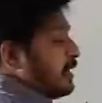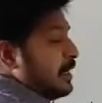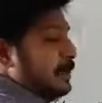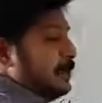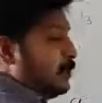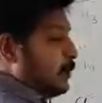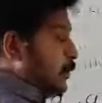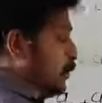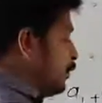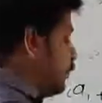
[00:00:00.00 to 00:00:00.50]
I
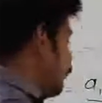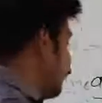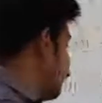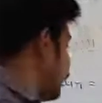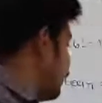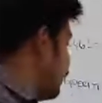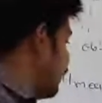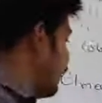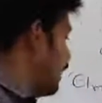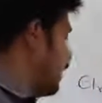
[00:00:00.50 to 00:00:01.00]
have to do?
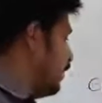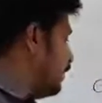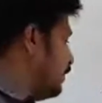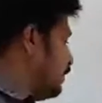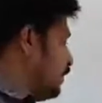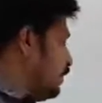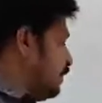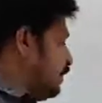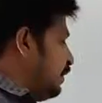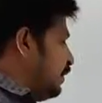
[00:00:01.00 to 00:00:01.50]

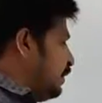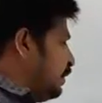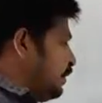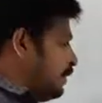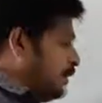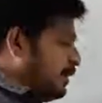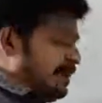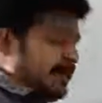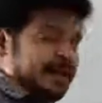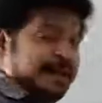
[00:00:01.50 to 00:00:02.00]

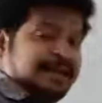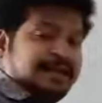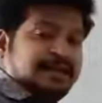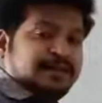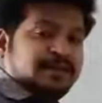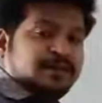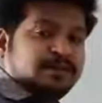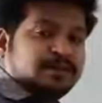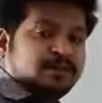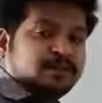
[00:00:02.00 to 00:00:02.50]
I
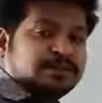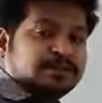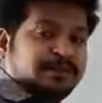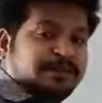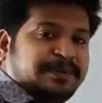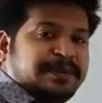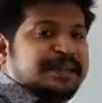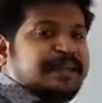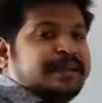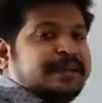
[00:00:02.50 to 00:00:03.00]
have to
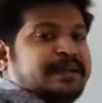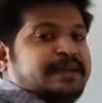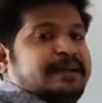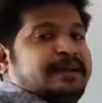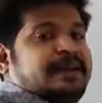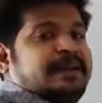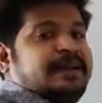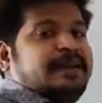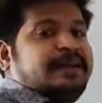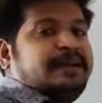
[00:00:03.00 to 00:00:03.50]
subtract
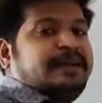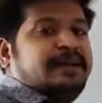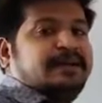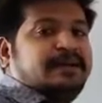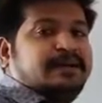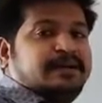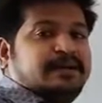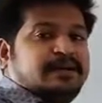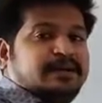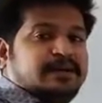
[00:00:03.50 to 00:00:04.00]

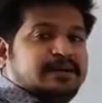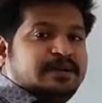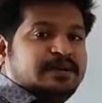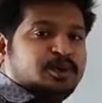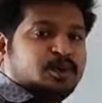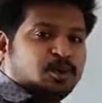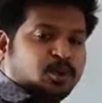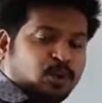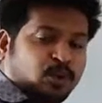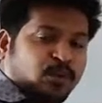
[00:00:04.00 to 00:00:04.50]

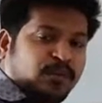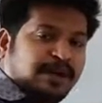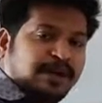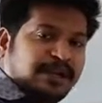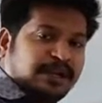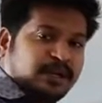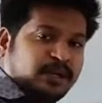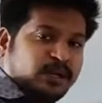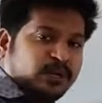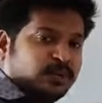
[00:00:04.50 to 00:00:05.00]
true
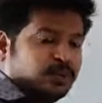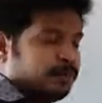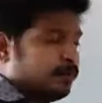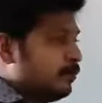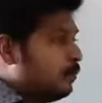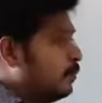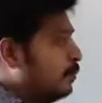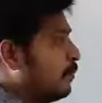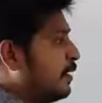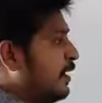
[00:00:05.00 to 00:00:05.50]

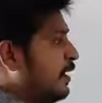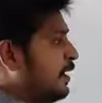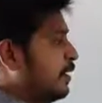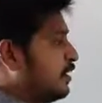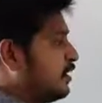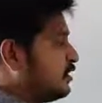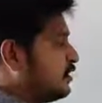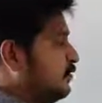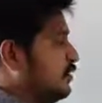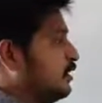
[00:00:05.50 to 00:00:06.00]
value
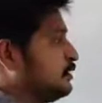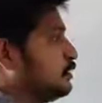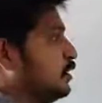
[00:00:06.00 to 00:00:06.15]
minus first